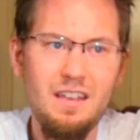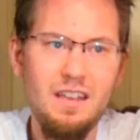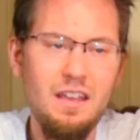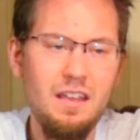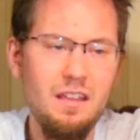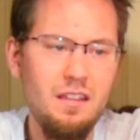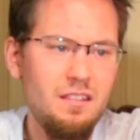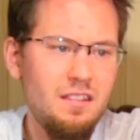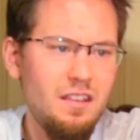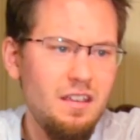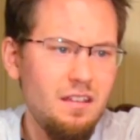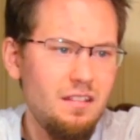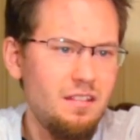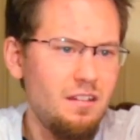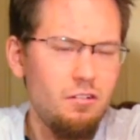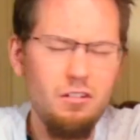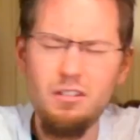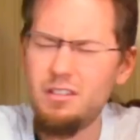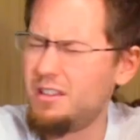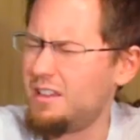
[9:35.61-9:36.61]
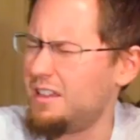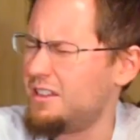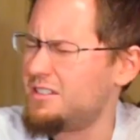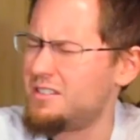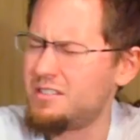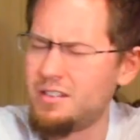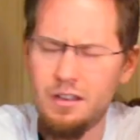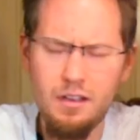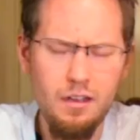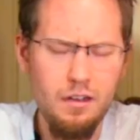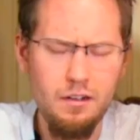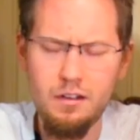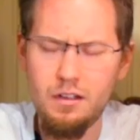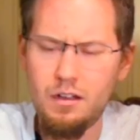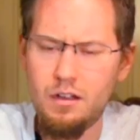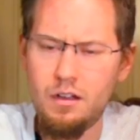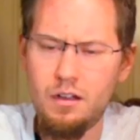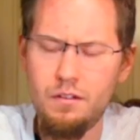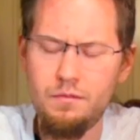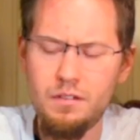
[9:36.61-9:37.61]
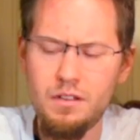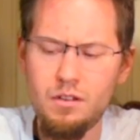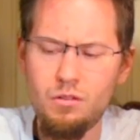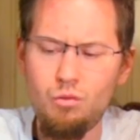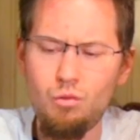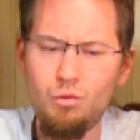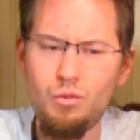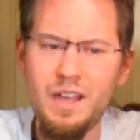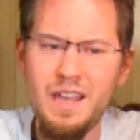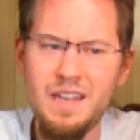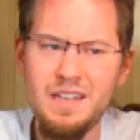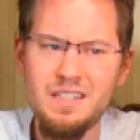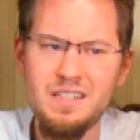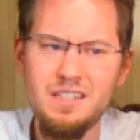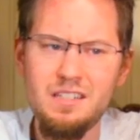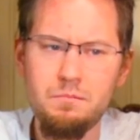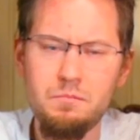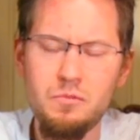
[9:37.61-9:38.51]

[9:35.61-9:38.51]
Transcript: There is a ton of great